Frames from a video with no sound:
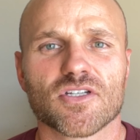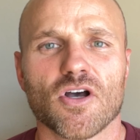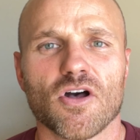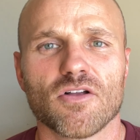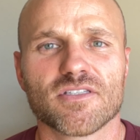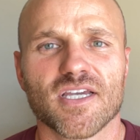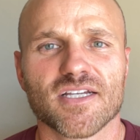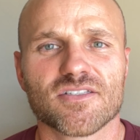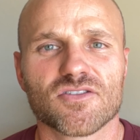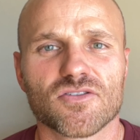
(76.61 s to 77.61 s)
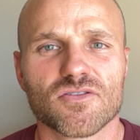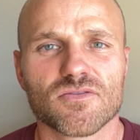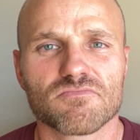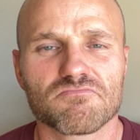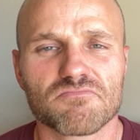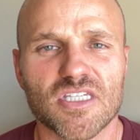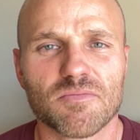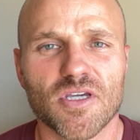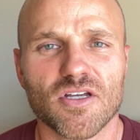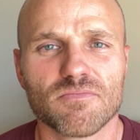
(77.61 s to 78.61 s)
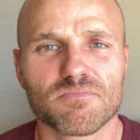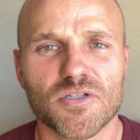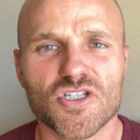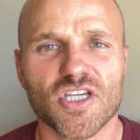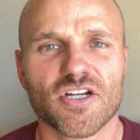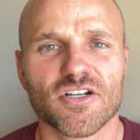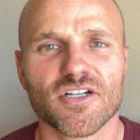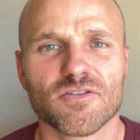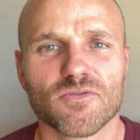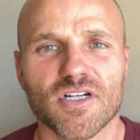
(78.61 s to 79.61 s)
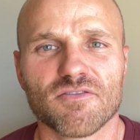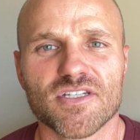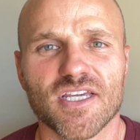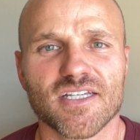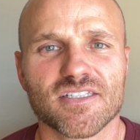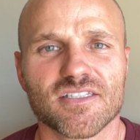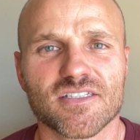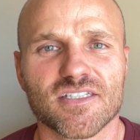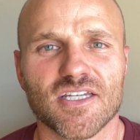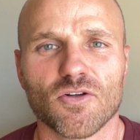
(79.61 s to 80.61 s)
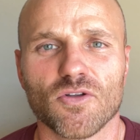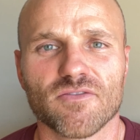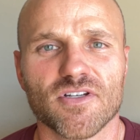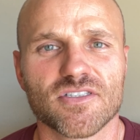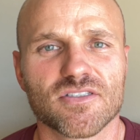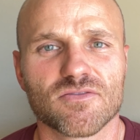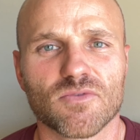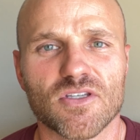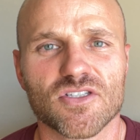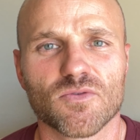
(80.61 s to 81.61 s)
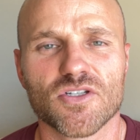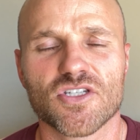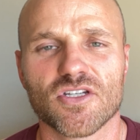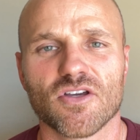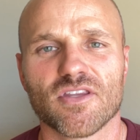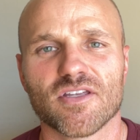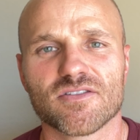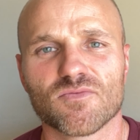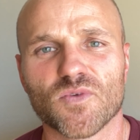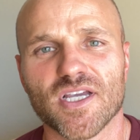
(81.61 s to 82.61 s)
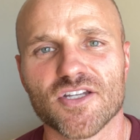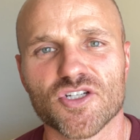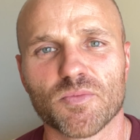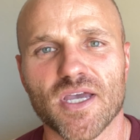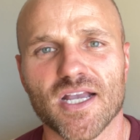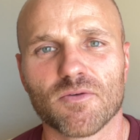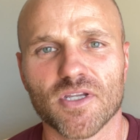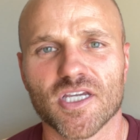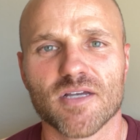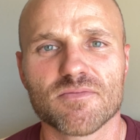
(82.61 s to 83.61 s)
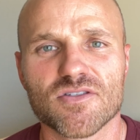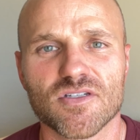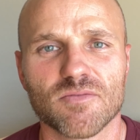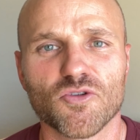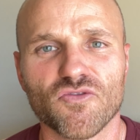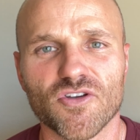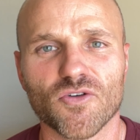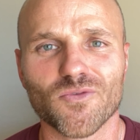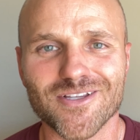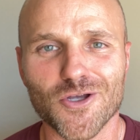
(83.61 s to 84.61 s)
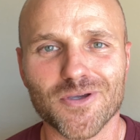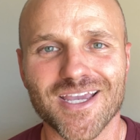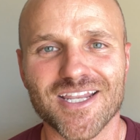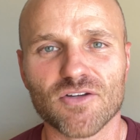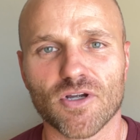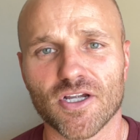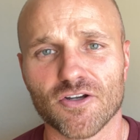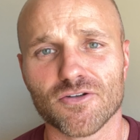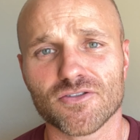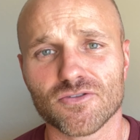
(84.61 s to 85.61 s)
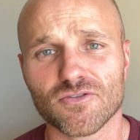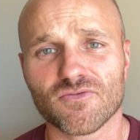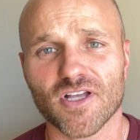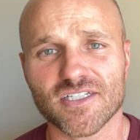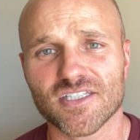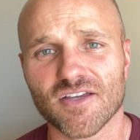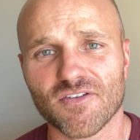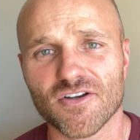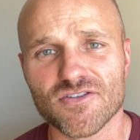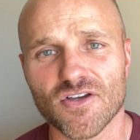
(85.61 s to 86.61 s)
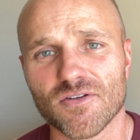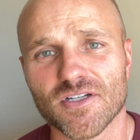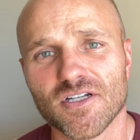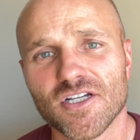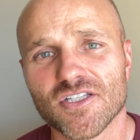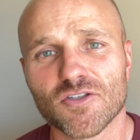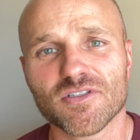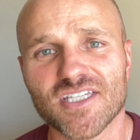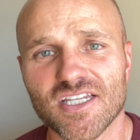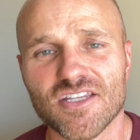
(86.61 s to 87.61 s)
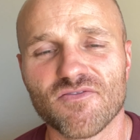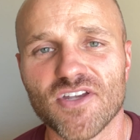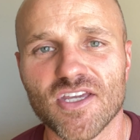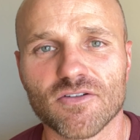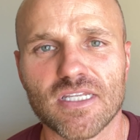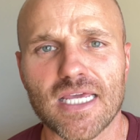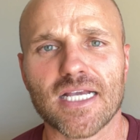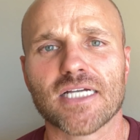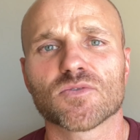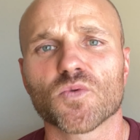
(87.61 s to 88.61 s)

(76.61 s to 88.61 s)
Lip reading: Call, text, email, pigeon carrier, whatever it takes. Get a hold of us. We just want you to know that we got your back when it comes to moving or relocating right here to Flagstaff, Arizona. So let's get into the video today, guys.